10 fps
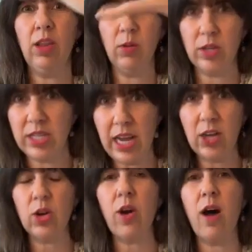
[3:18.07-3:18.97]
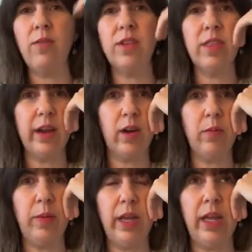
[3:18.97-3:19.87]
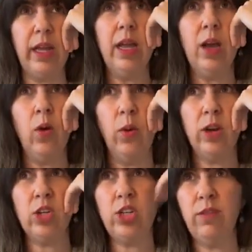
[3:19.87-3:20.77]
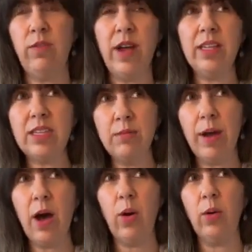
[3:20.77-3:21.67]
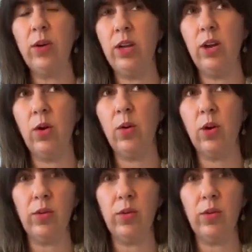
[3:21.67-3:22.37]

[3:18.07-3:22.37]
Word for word: They will send her off to therapy where she vents about, you know,